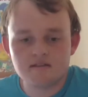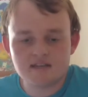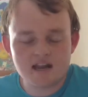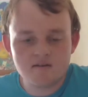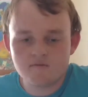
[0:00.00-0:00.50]

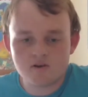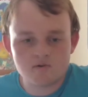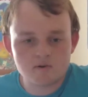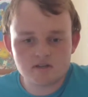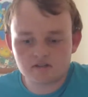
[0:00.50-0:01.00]

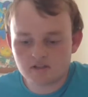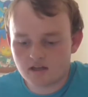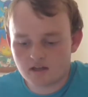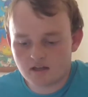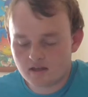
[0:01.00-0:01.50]
televote, which
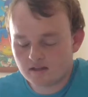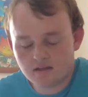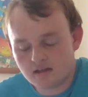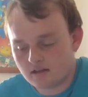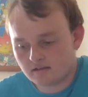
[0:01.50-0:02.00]

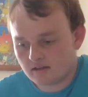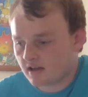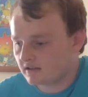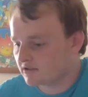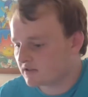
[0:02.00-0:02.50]

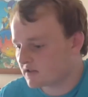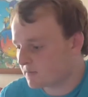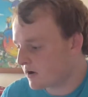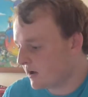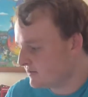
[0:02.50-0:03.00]
that just
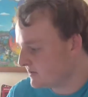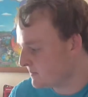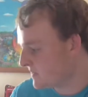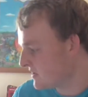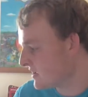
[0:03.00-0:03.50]
surprises
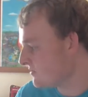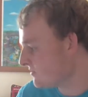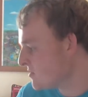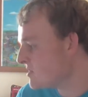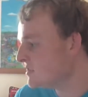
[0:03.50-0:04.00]
me. That
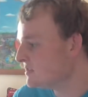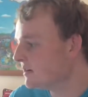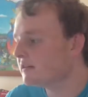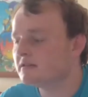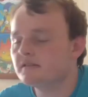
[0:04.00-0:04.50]
really
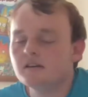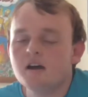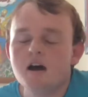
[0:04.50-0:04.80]
does.